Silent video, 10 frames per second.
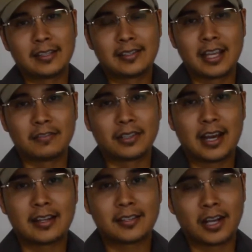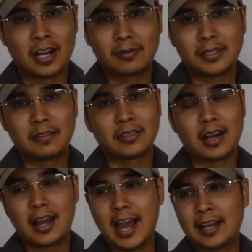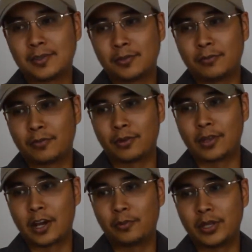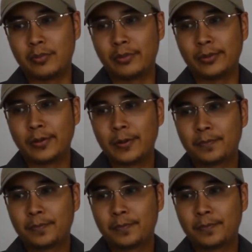It saves a lot of time, saves a lot of hassle for a lot of people.